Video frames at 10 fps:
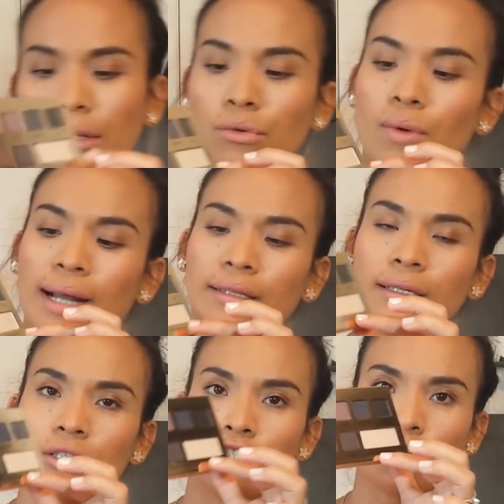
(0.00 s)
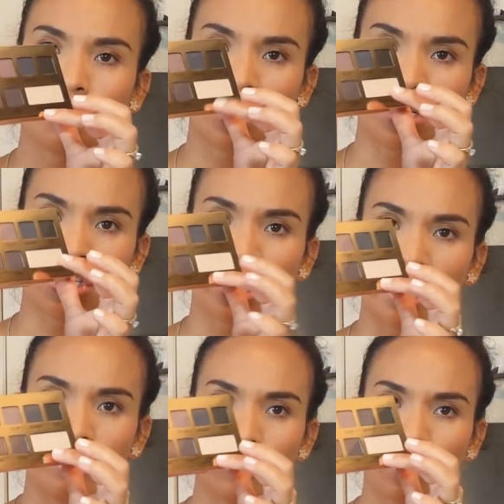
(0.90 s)
and one shimmer
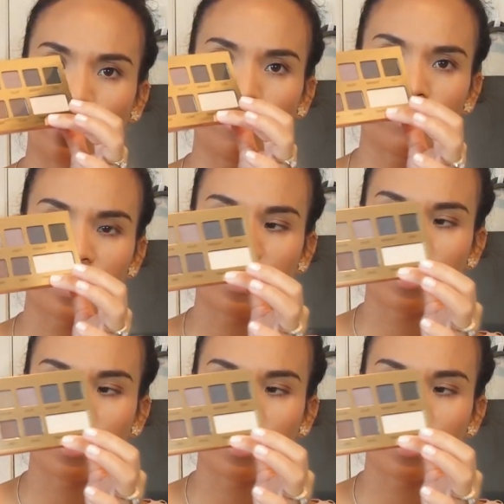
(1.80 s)
shades right over